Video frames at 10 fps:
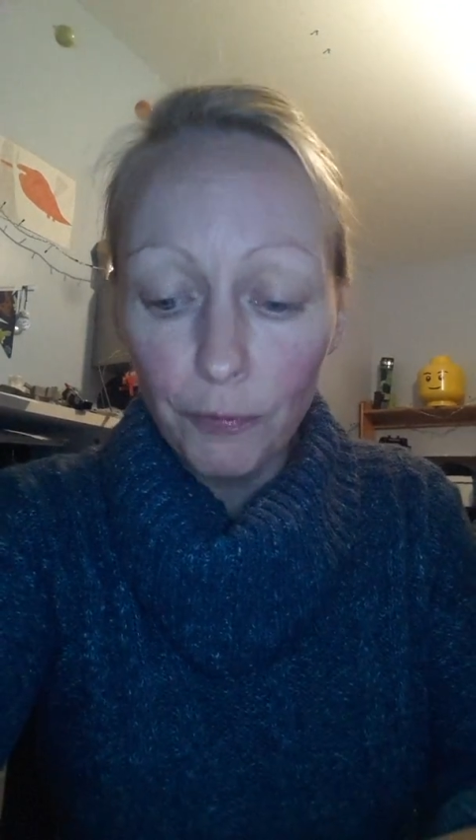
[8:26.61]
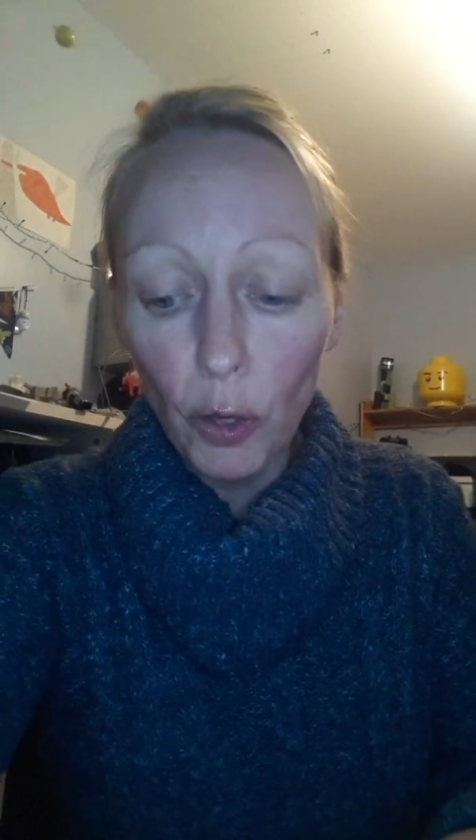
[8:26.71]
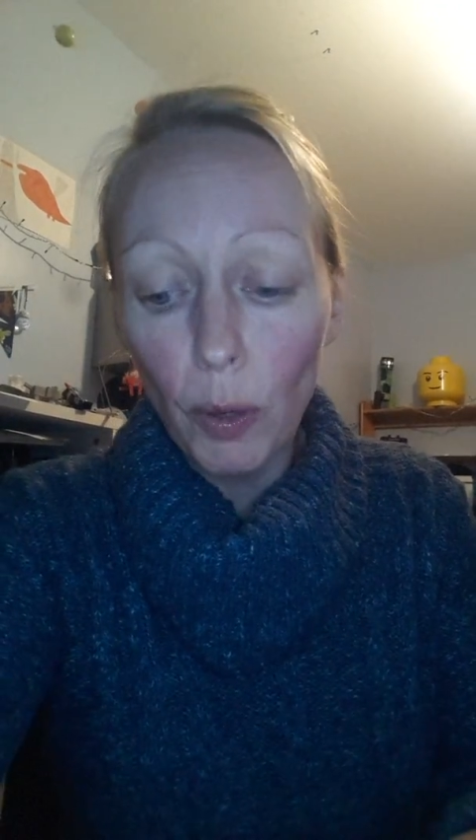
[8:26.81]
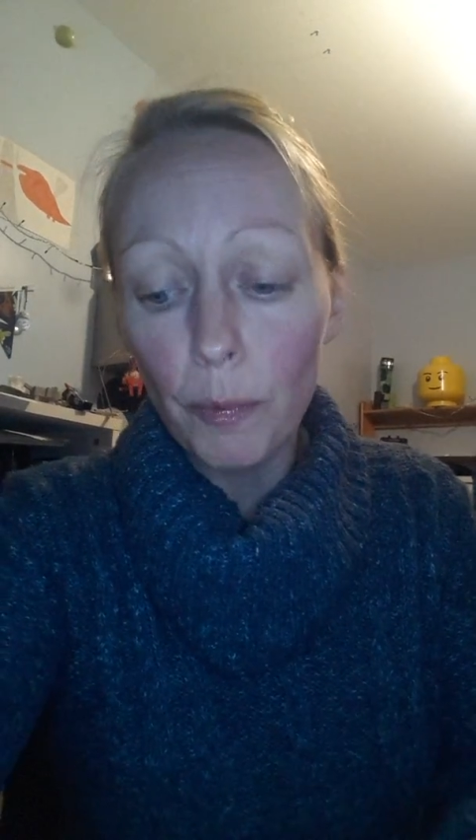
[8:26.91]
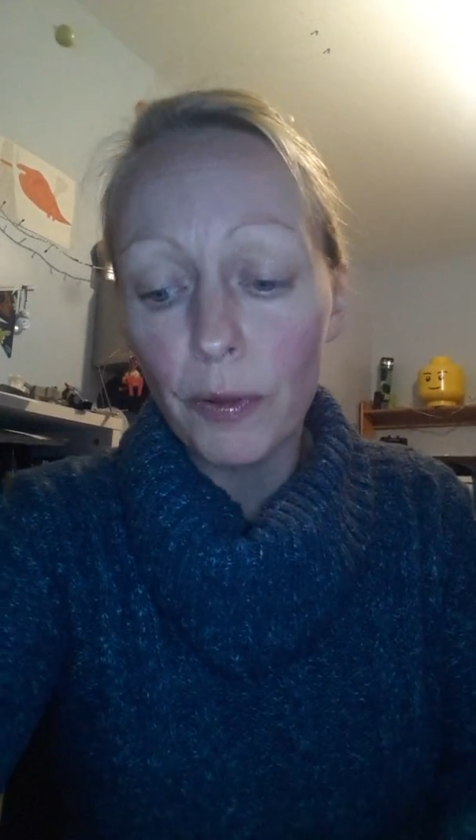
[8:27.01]

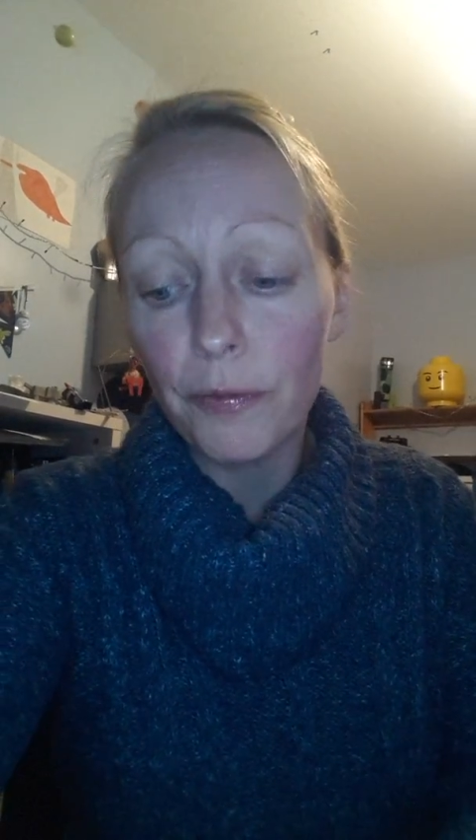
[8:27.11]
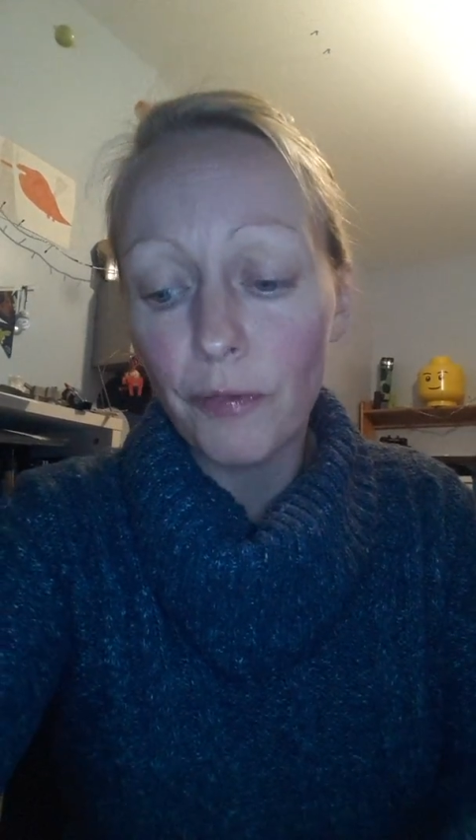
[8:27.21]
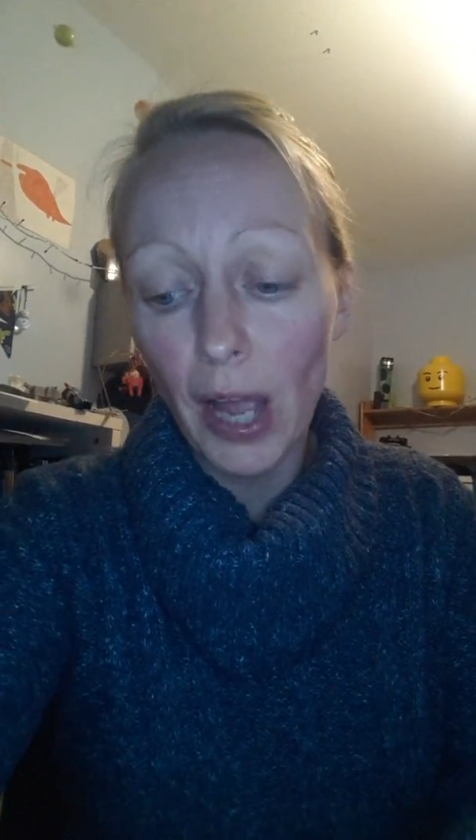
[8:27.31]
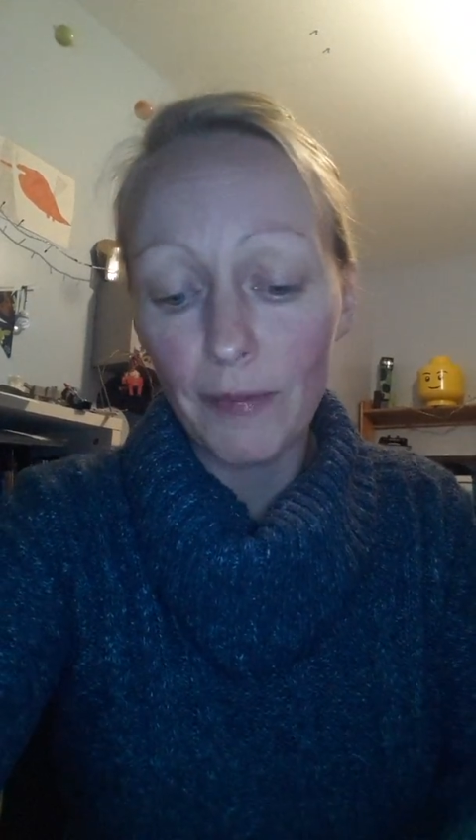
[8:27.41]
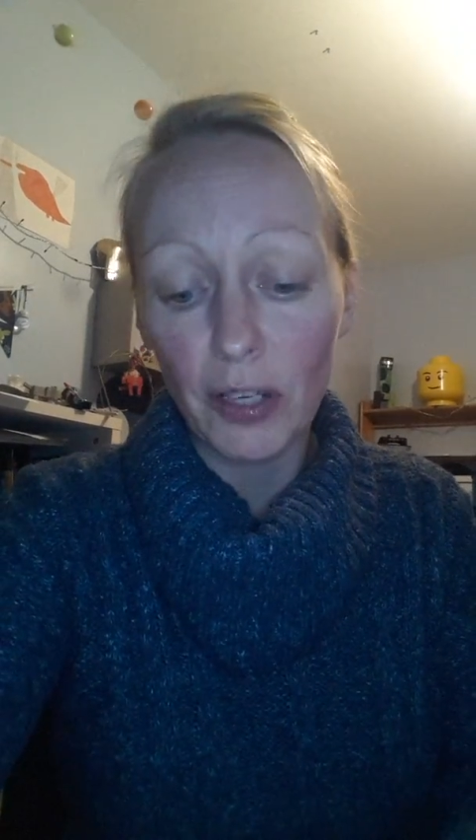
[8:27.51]
follow up with
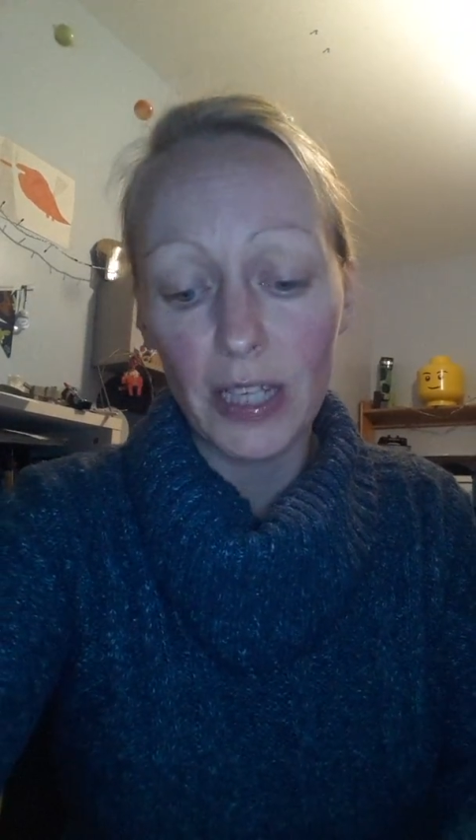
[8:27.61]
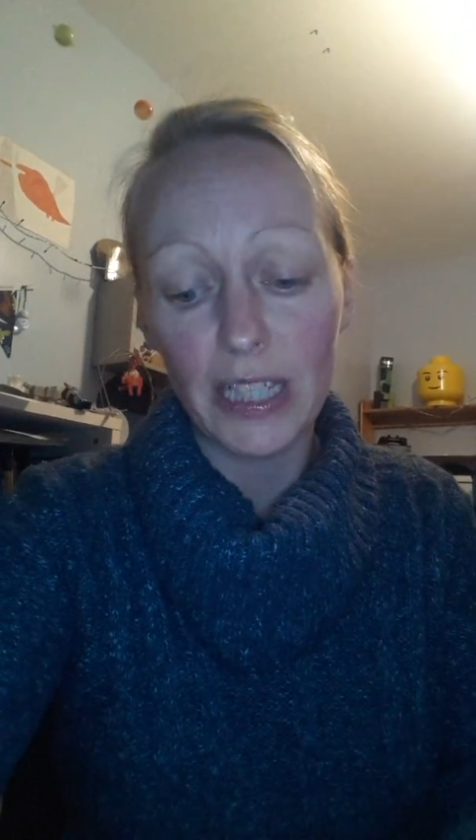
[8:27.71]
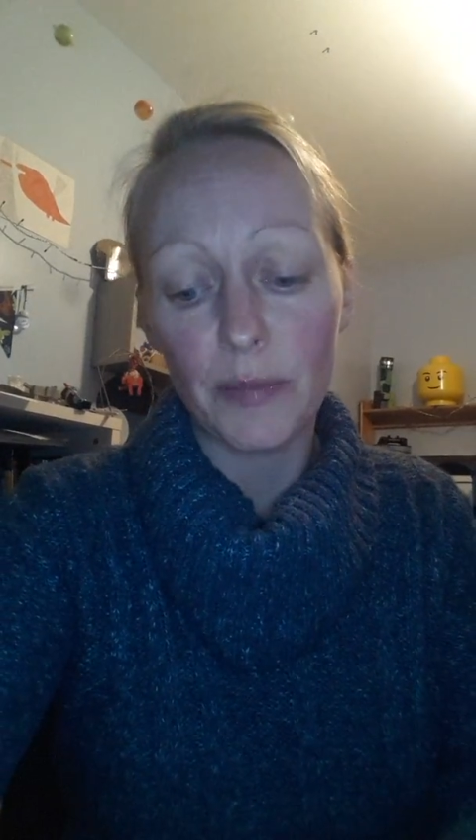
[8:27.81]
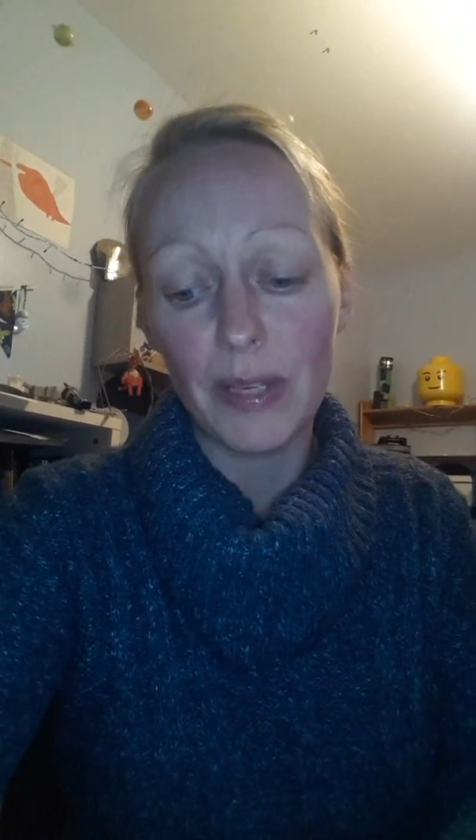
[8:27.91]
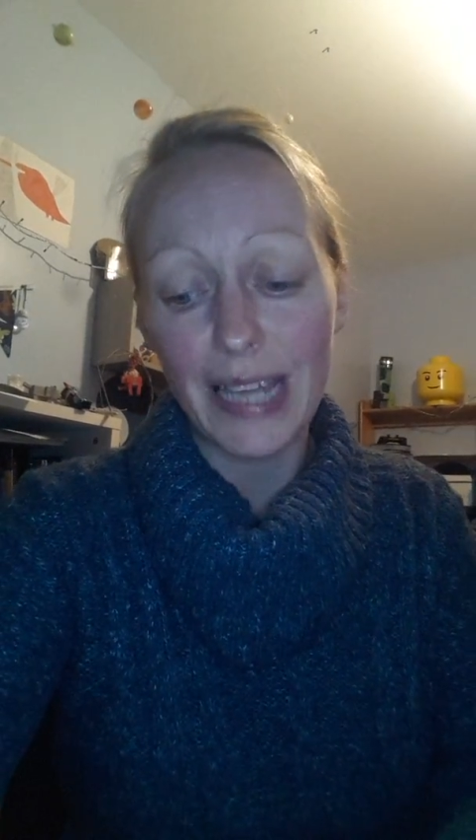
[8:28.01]
5
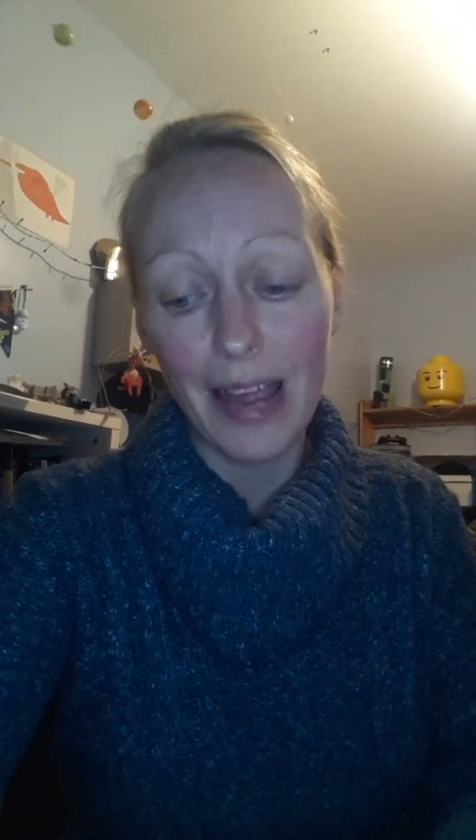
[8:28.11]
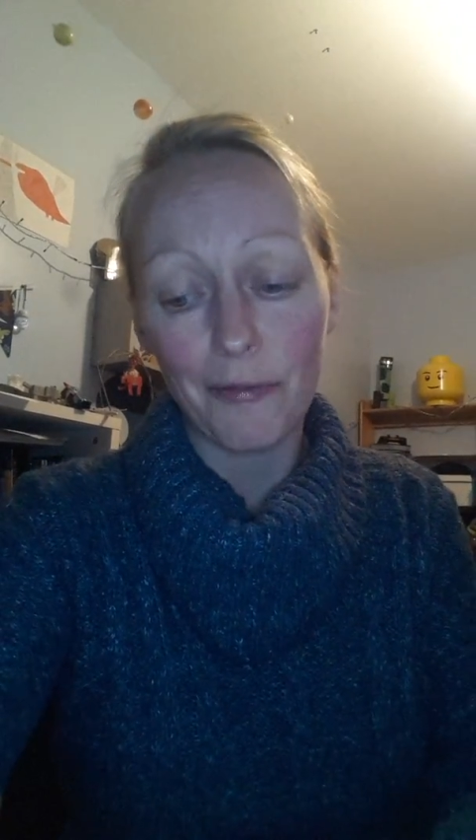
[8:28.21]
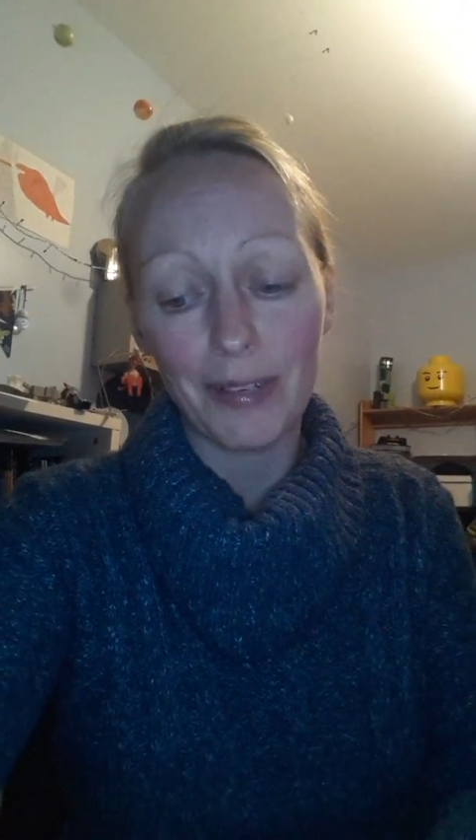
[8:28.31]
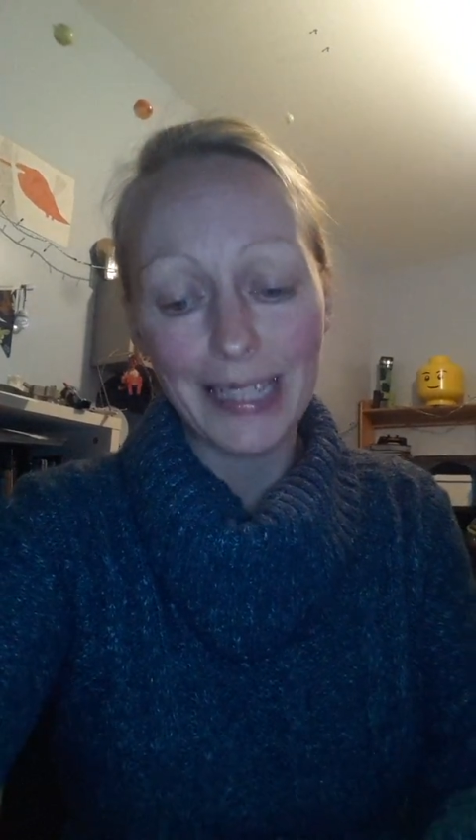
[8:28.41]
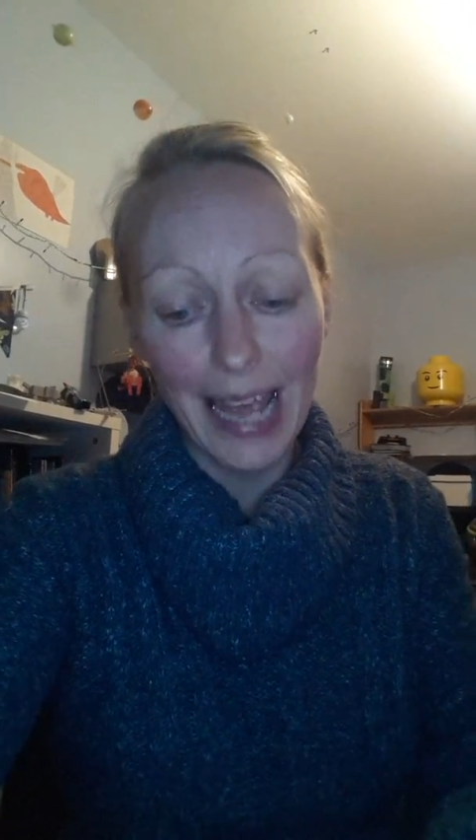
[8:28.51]
customers
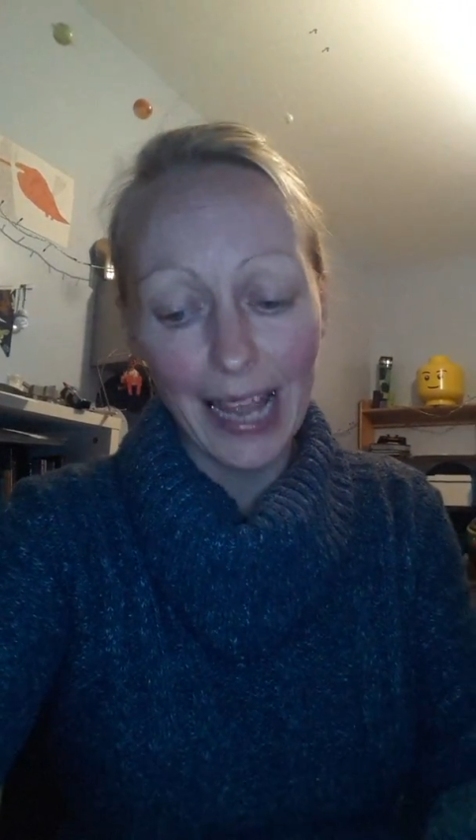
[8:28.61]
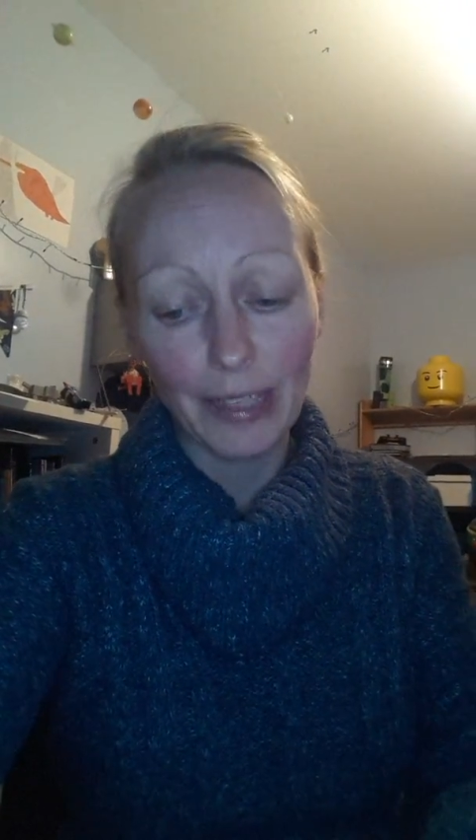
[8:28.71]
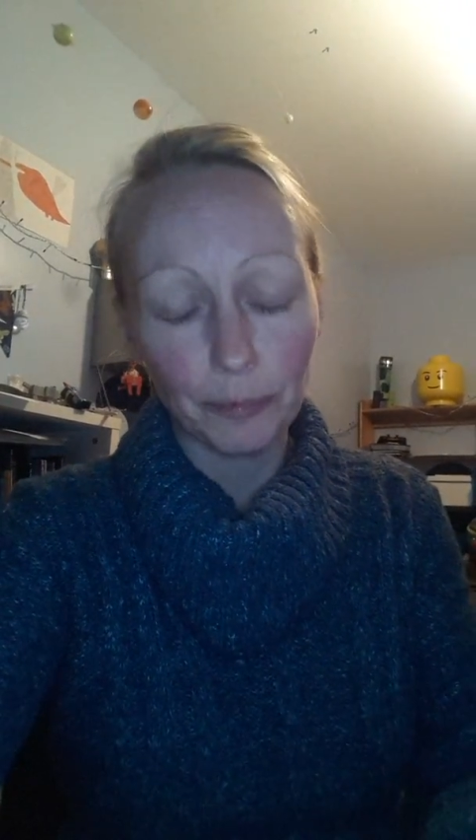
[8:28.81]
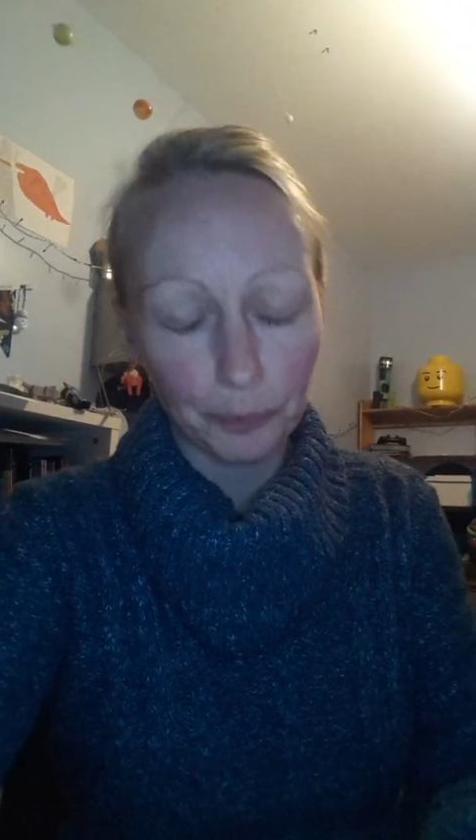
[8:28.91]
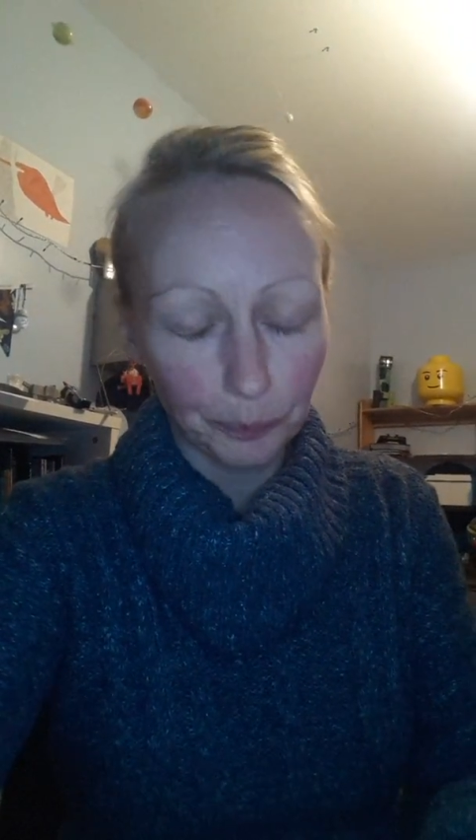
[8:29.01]
every
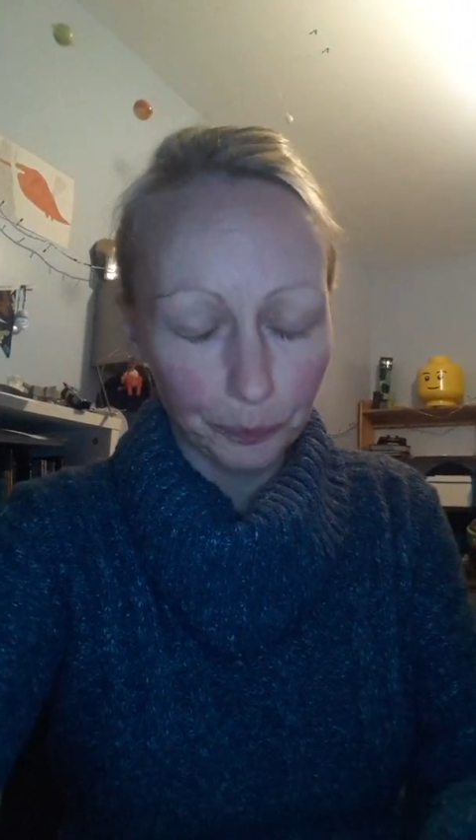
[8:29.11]
day.